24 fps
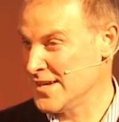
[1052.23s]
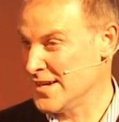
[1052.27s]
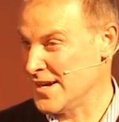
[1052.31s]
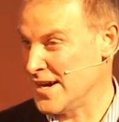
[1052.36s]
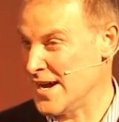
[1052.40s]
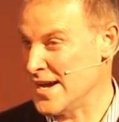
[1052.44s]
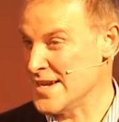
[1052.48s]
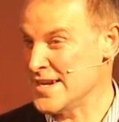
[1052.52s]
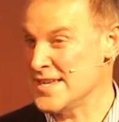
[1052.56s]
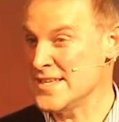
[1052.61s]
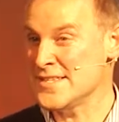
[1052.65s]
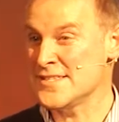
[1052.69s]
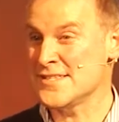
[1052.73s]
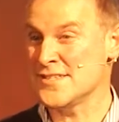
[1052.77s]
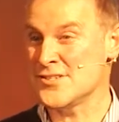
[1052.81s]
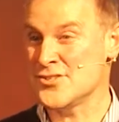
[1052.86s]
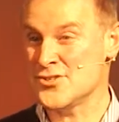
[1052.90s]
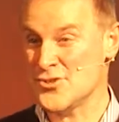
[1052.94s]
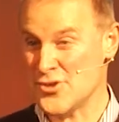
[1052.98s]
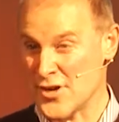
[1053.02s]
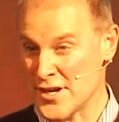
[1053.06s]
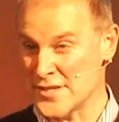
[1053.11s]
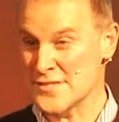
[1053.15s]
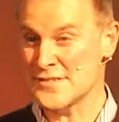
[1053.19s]
I need to
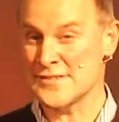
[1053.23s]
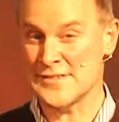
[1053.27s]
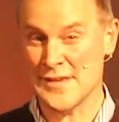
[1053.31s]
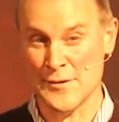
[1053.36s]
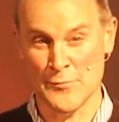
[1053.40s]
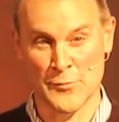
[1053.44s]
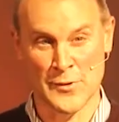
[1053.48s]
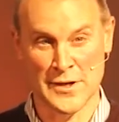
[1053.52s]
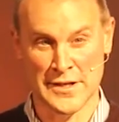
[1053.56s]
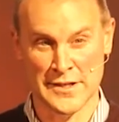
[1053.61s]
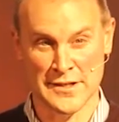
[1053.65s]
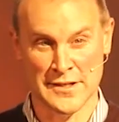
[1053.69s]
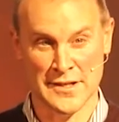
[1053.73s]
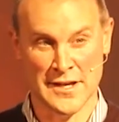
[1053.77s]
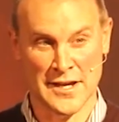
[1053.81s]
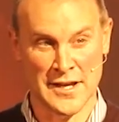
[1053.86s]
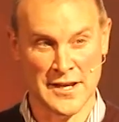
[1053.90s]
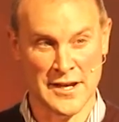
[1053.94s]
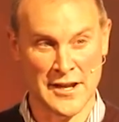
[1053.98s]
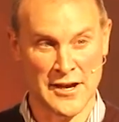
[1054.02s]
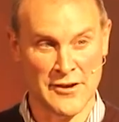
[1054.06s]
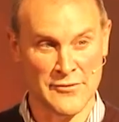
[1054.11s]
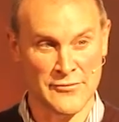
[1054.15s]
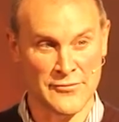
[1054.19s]
trust someone
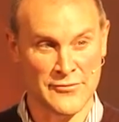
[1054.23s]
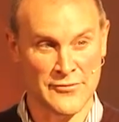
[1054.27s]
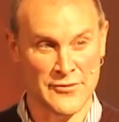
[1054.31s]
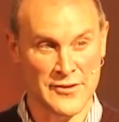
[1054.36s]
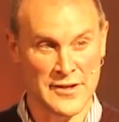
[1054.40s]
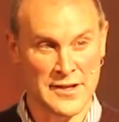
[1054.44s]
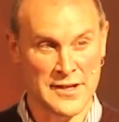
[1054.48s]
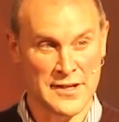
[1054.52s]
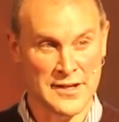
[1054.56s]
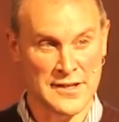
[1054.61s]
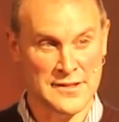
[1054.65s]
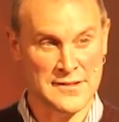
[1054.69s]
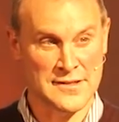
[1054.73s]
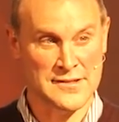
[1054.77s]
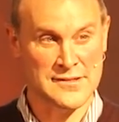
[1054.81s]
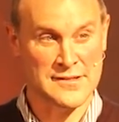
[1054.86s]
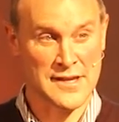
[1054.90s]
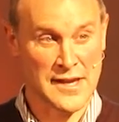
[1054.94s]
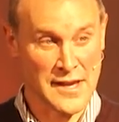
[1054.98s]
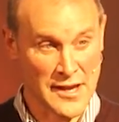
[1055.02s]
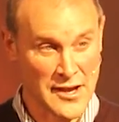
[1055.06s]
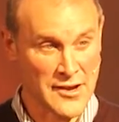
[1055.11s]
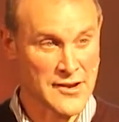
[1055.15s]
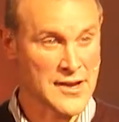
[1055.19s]
enough to
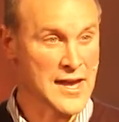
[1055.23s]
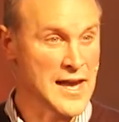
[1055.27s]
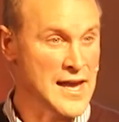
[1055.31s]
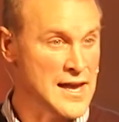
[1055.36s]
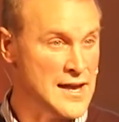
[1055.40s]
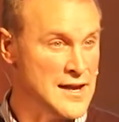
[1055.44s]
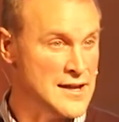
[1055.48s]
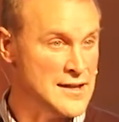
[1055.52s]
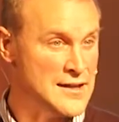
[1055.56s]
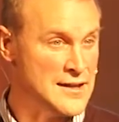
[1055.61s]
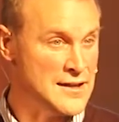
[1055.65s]
say, okay,